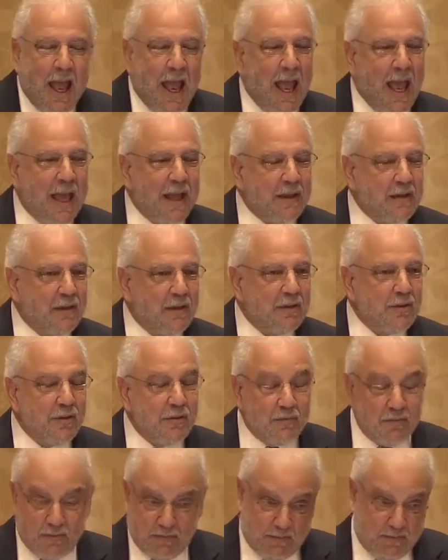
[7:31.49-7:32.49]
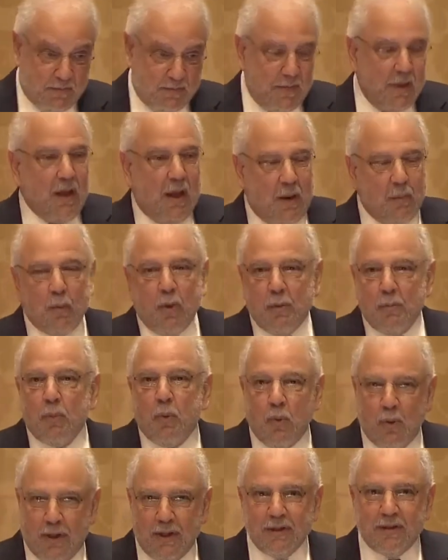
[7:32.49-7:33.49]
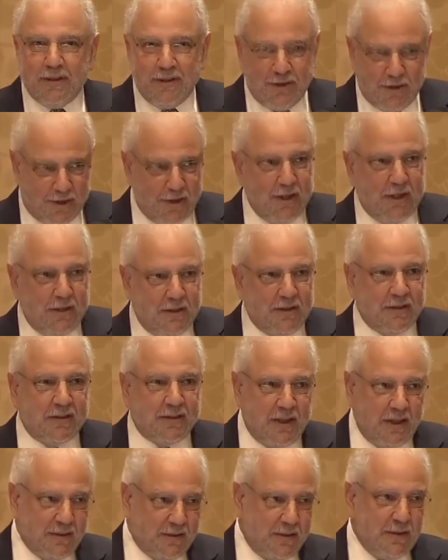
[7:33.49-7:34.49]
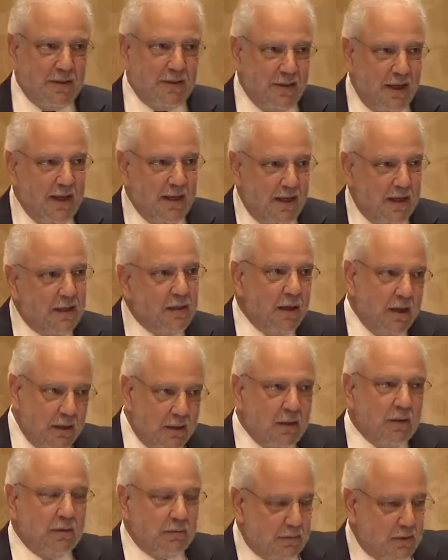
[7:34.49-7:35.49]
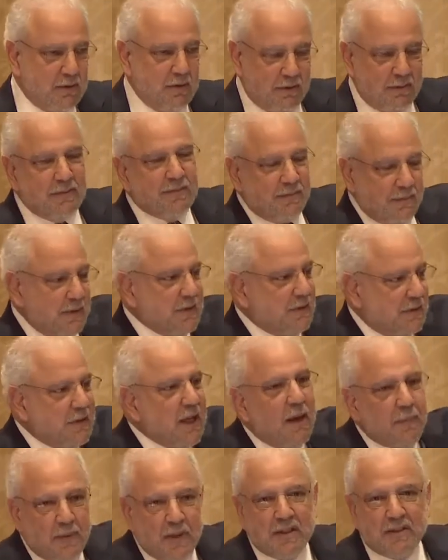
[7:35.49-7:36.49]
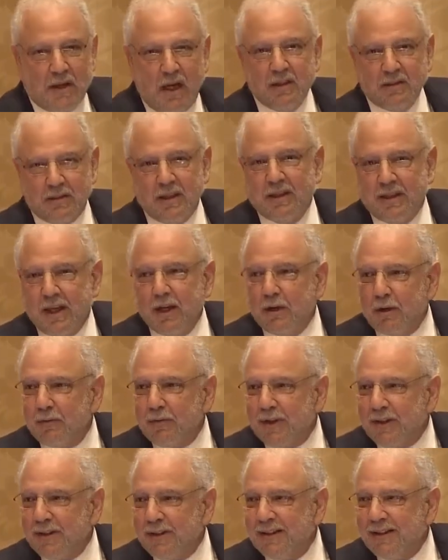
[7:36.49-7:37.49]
And at one point, she said to the aide, look, stop this. I'll take care of it.